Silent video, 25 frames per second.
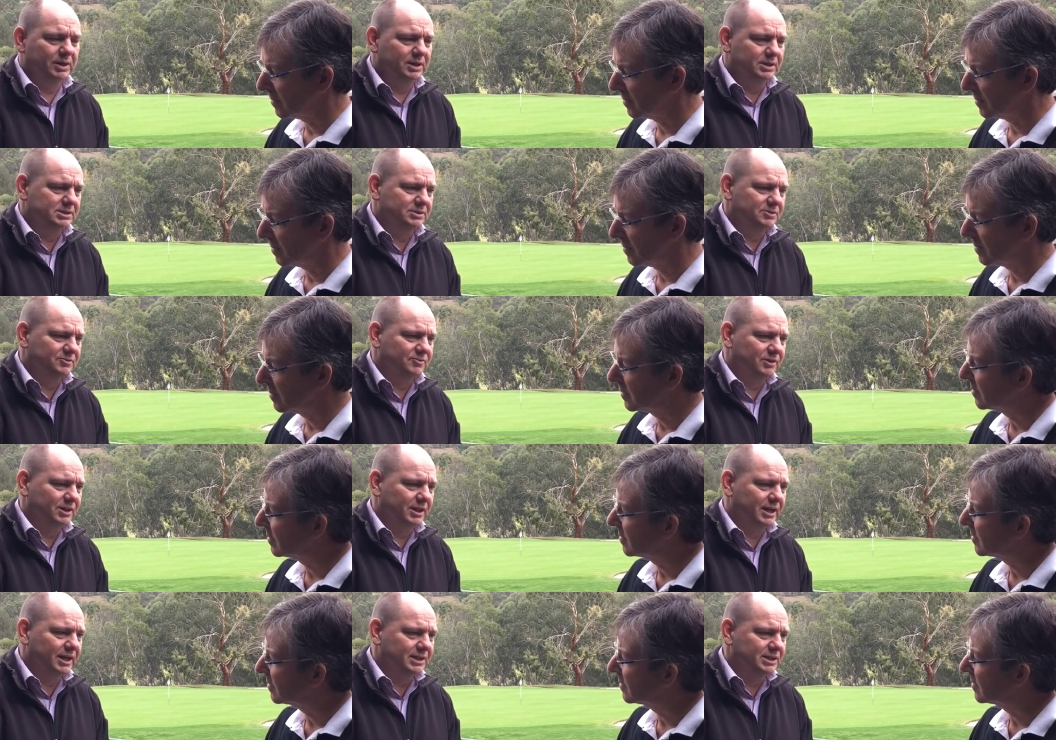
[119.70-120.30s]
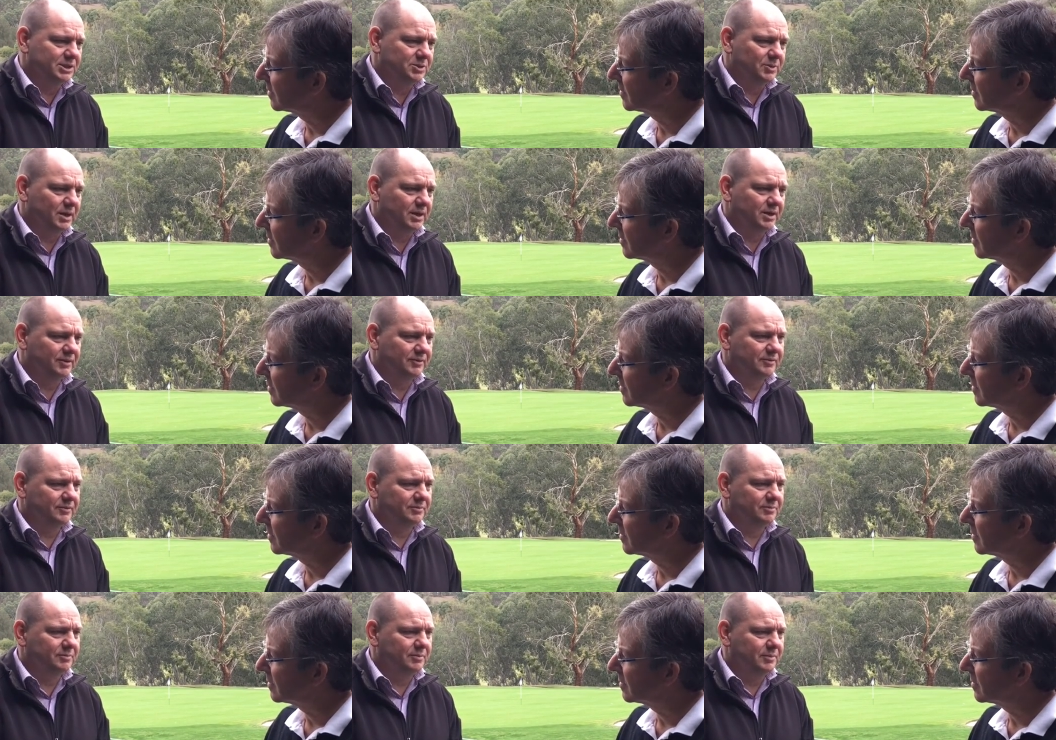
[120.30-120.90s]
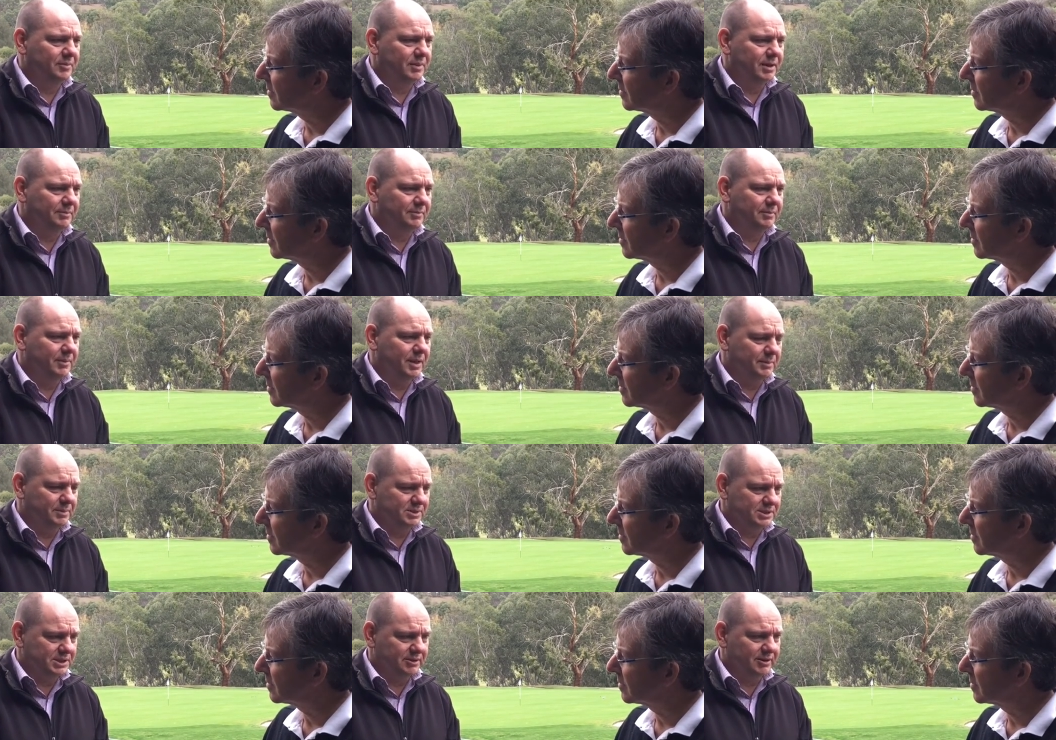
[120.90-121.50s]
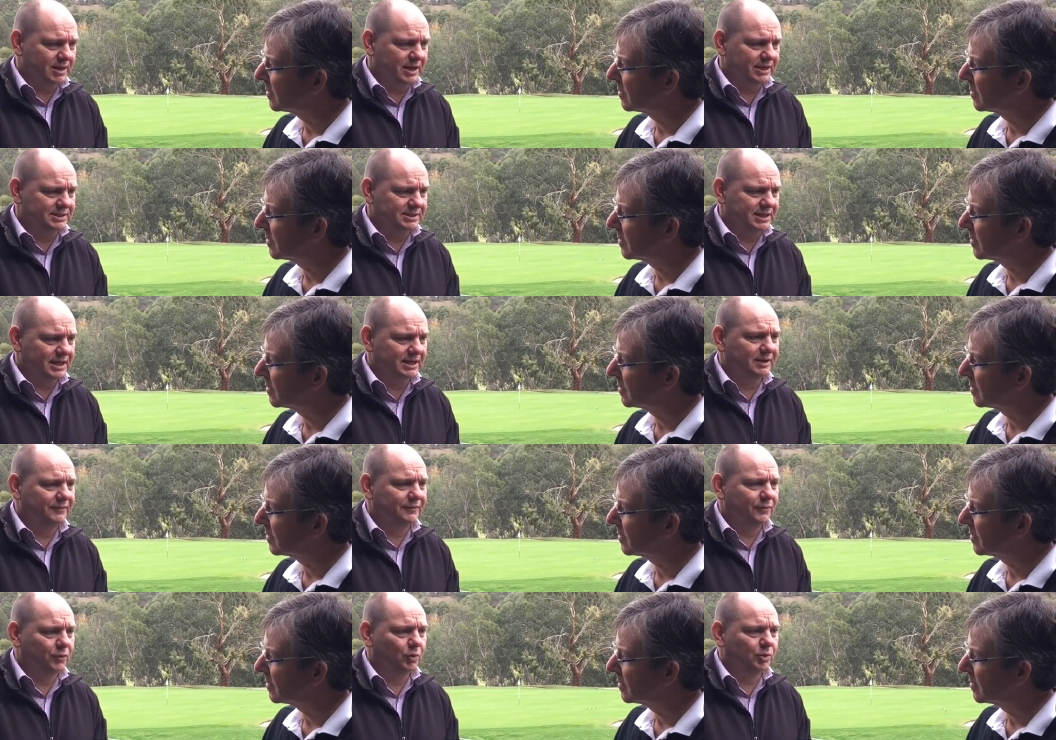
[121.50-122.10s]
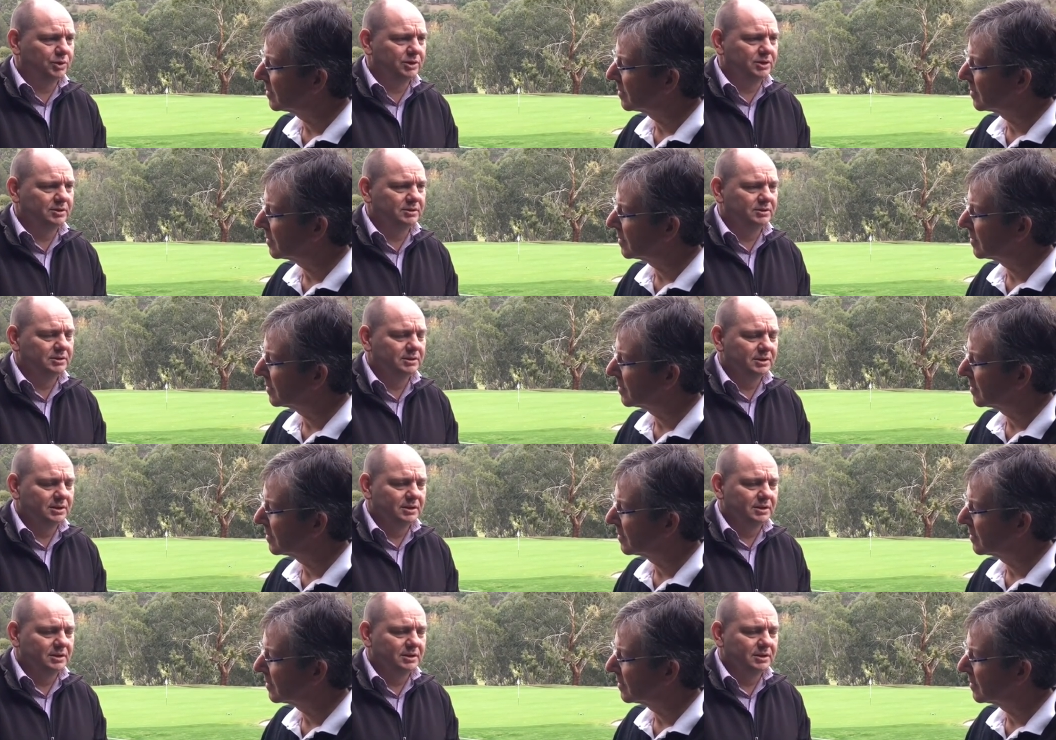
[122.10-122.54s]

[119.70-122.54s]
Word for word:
Speaker 1: one is relating to under, members that are aged under 40.